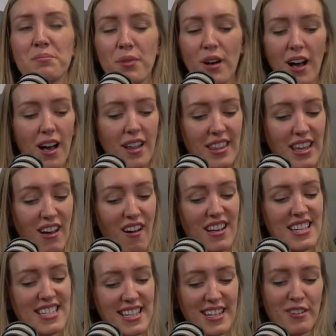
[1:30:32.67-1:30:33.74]
But the
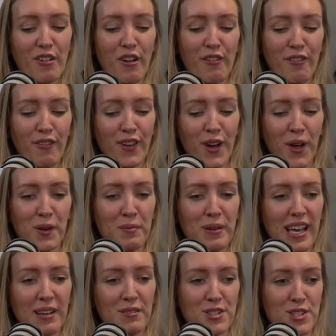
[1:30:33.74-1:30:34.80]
idea of you know
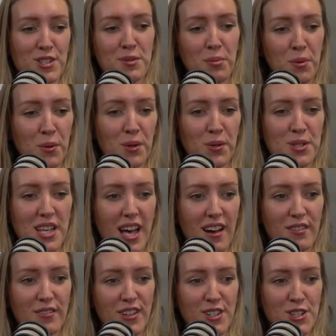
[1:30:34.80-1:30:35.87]
being able to support
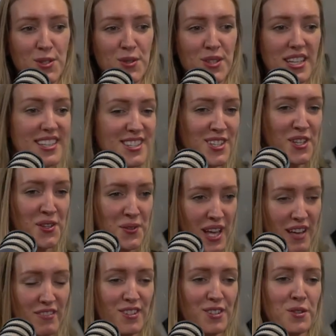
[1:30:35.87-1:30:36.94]
yourself and do things that you
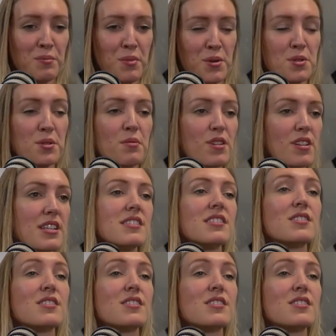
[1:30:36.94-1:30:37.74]
never thought possible is